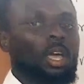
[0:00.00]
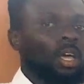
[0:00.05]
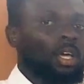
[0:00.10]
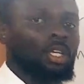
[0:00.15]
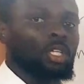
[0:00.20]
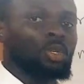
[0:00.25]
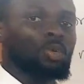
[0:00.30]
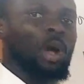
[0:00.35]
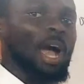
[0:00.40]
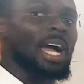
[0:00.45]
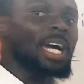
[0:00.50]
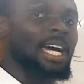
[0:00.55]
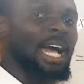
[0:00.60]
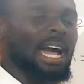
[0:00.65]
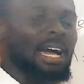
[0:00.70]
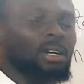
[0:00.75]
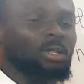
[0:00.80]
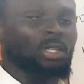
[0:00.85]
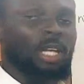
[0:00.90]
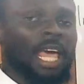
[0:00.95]
You are
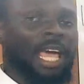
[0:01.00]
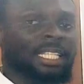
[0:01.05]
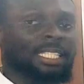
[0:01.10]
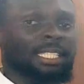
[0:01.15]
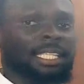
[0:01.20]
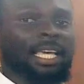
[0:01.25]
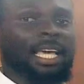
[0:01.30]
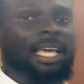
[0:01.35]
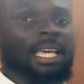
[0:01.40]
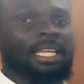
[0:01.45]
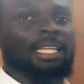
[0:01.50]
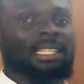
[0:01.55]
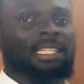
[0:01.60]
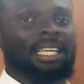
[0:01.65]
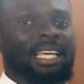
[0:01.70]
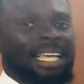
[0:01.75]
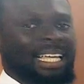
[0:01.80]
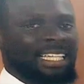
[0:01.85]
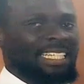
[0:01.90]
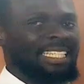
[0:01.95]

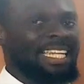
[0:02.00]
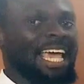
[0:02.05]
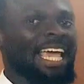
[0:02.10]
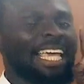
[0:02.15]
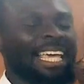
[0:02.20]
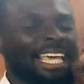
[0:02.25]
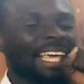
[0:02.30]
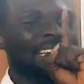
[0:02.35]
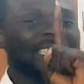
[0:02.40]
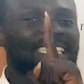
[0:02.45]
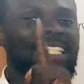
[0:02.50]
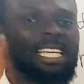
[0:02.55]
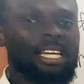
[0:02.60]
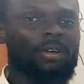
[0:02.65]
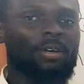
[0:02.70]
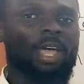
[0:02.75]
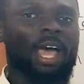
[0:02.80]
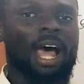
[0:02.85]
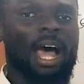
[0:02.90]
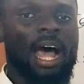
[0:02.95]
calculating the
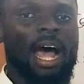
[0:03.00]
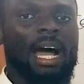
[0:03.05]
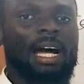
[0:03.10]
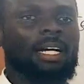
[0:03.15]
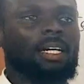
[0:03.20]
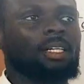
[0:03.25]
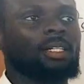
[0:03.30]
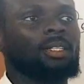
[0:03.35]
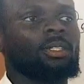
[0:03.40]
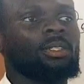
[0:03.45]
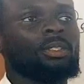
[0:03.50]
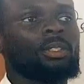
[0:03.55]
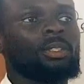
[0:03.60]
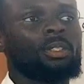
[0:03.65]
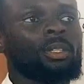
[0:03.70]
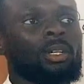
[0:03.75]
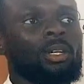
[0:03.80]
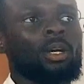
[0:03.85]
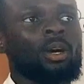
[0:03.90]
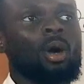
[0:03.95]
interior angle
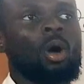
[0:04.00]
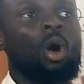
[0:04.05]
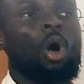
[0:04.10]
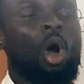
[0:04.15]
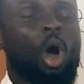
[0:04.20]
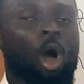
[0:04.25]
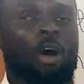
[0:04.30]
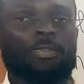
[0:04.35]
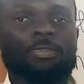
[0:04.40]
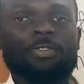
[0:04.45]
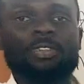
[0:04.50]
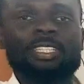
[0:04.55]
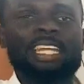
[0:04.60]
of